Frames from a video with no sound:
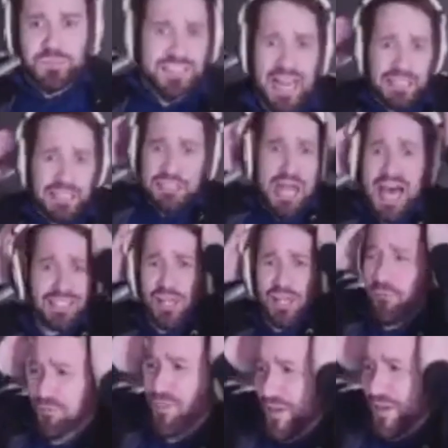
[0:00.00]
That's not the
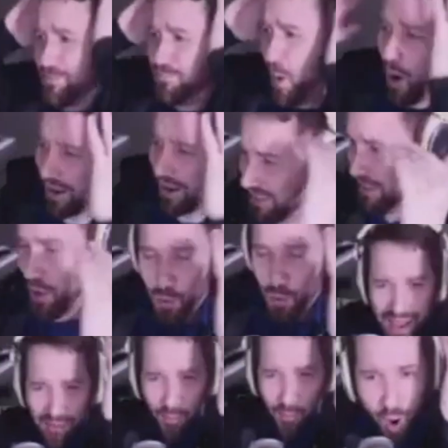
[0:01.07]
fucking point!
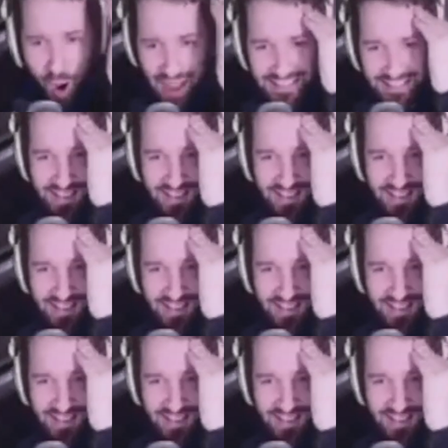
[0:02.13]
Wait, what?